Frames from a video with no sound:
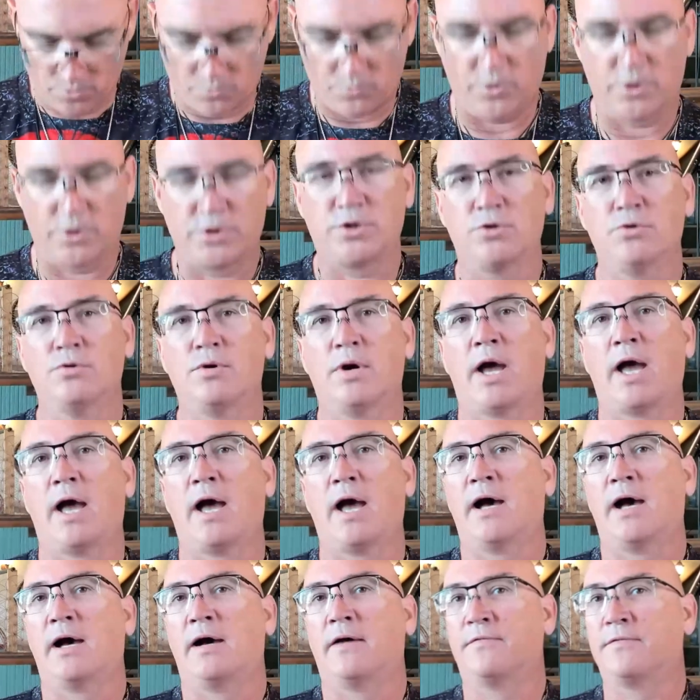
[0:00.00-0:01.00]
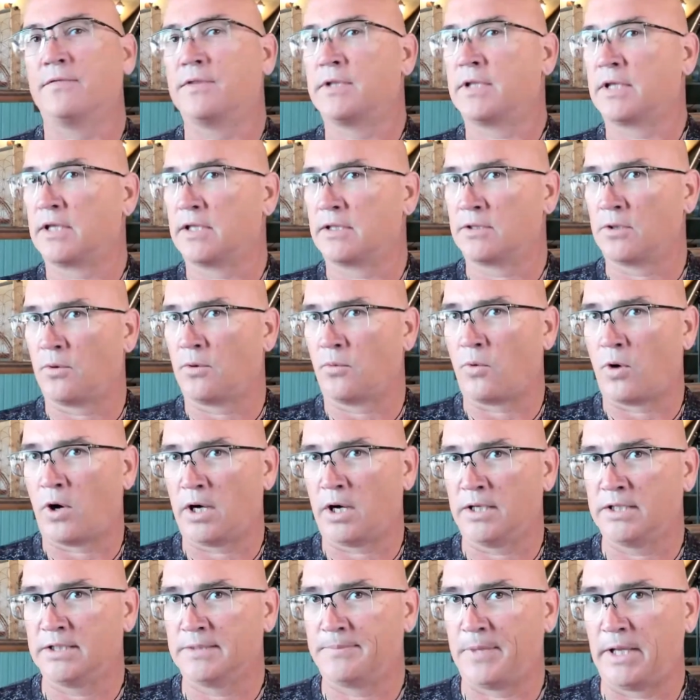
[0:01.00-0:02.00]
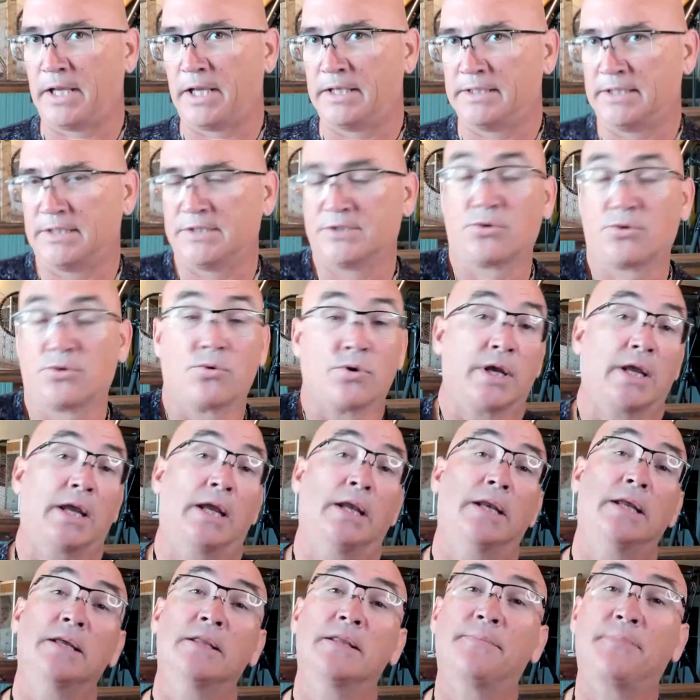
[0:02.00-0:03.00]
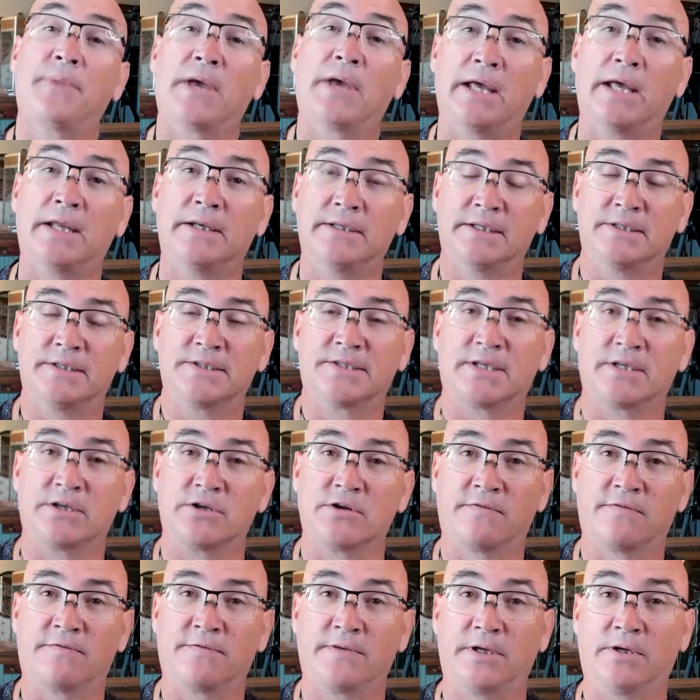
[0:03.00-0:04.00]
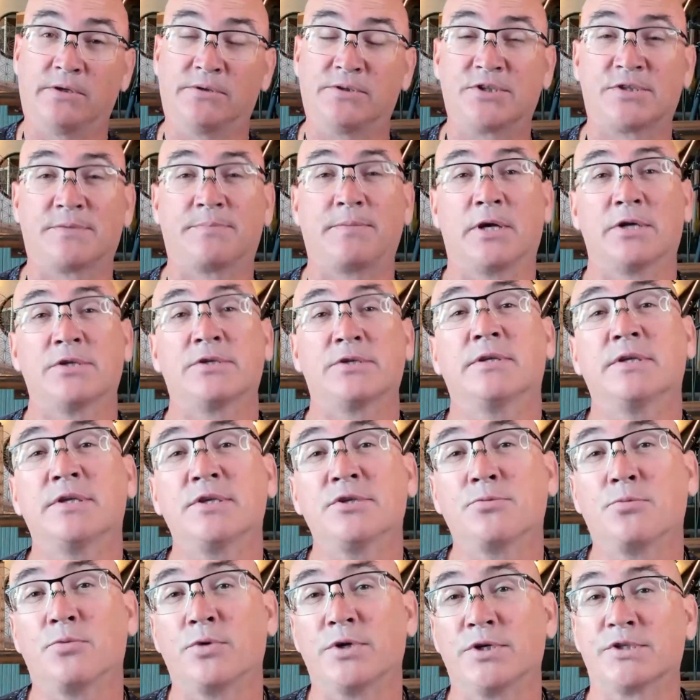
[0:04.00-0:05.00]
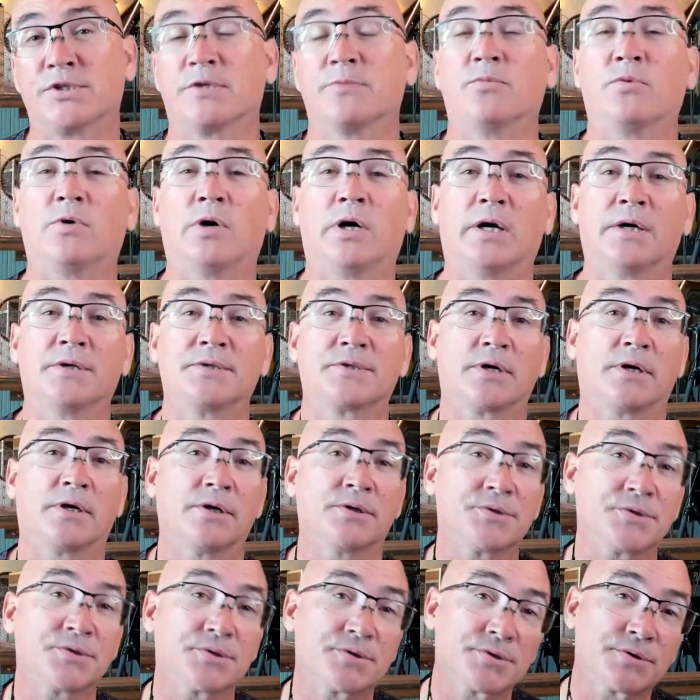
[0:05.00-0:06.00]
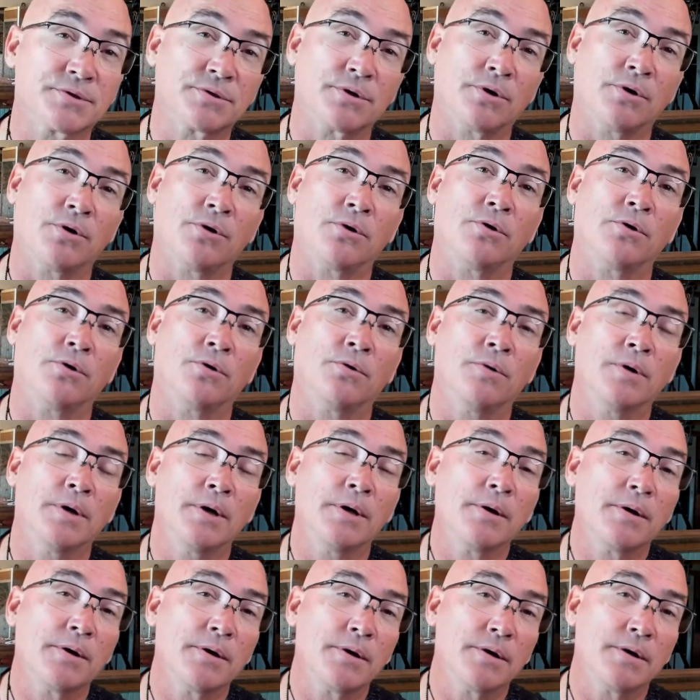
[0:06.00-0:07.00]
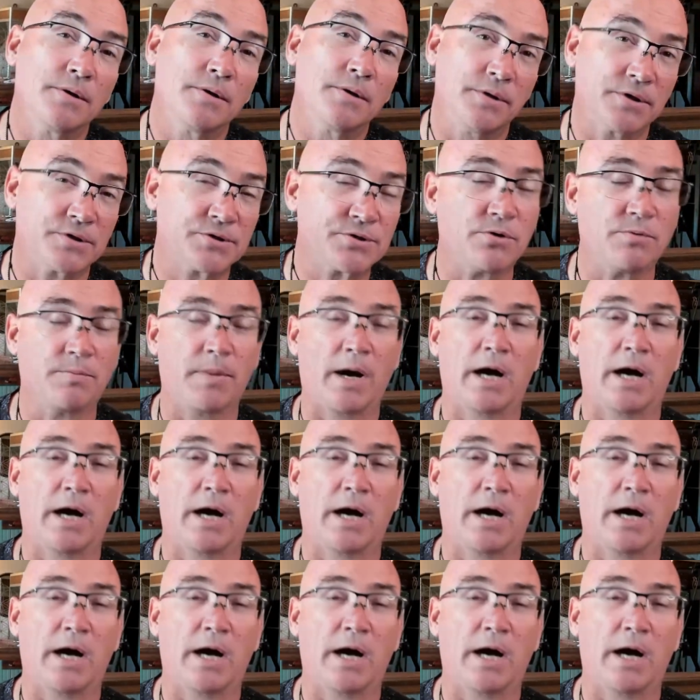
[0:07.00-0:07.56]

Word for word: when you have the the wand pendants or any of the pendants in your field, especially these wisdom wands, are so they're so